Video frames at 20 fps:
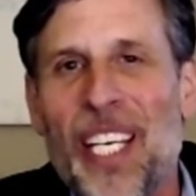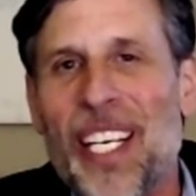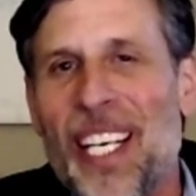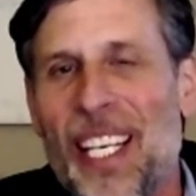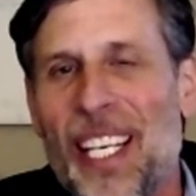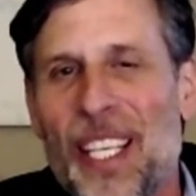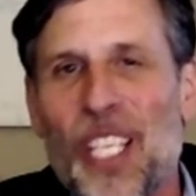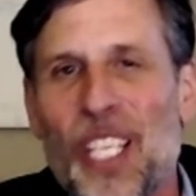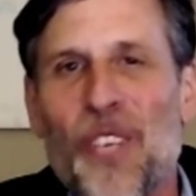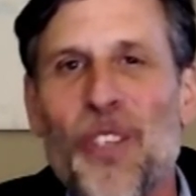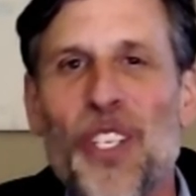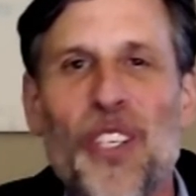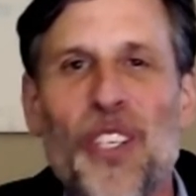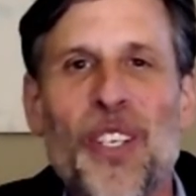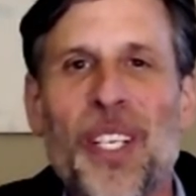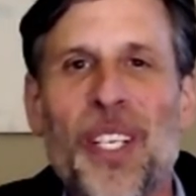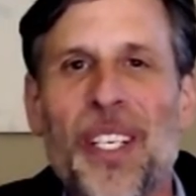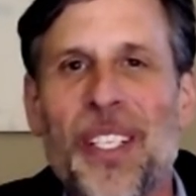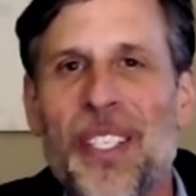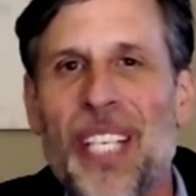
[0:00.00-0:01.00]
And I think we're doing
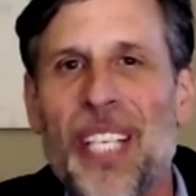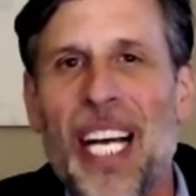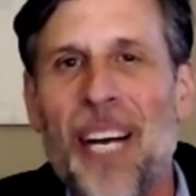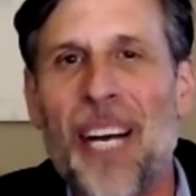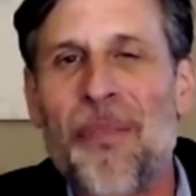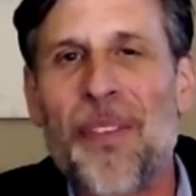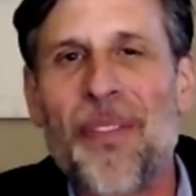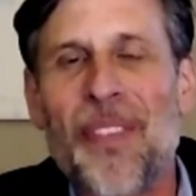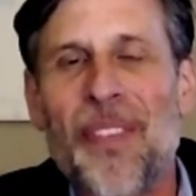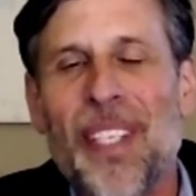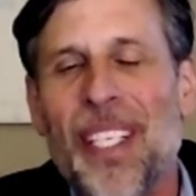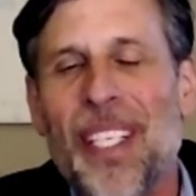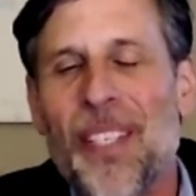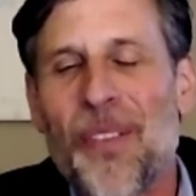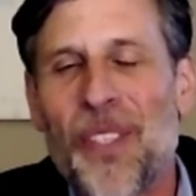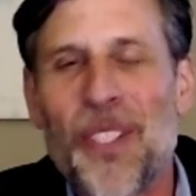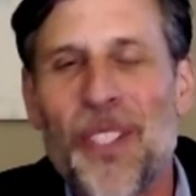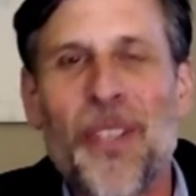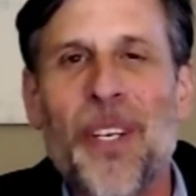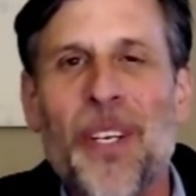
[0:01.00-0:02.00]
a good job.
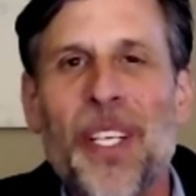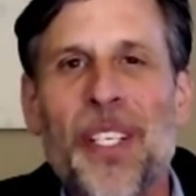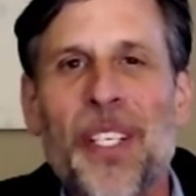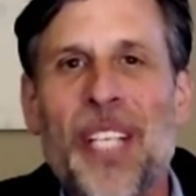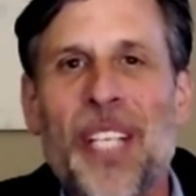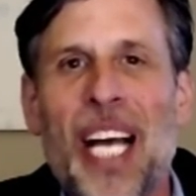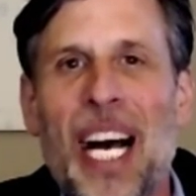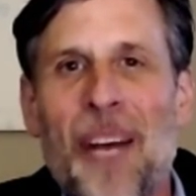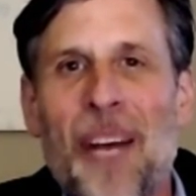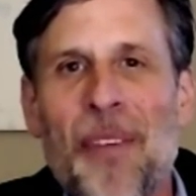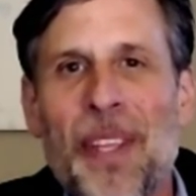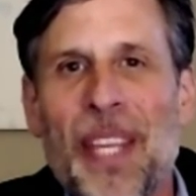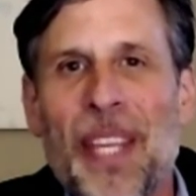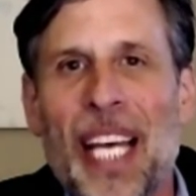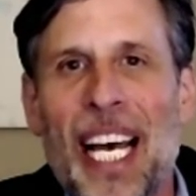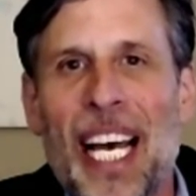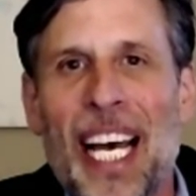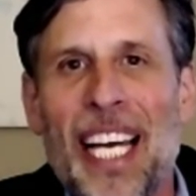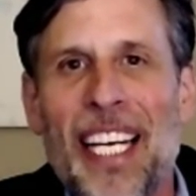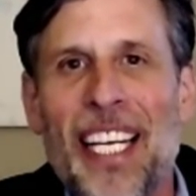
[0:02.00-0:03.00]
We're doing a good job at that.